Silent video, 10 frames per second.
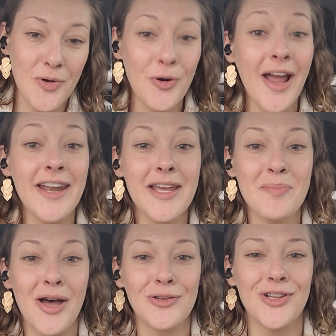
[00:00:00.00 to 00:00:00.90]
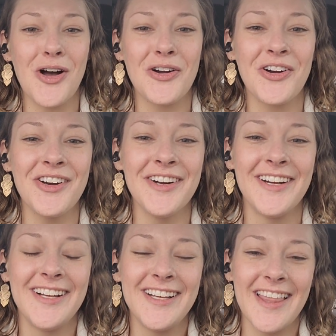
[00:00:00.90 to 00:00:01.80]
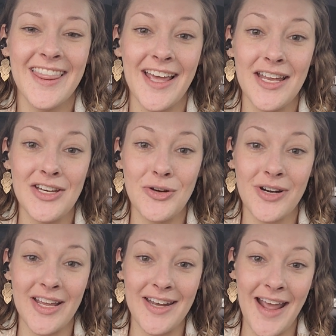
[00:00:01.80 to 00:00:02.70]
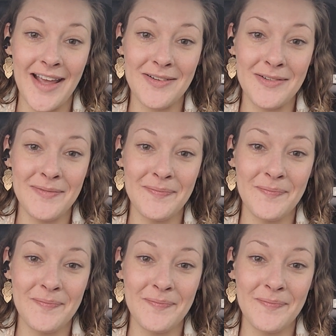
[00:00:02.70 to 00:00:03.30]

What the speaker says: or any amount longer than your inhale.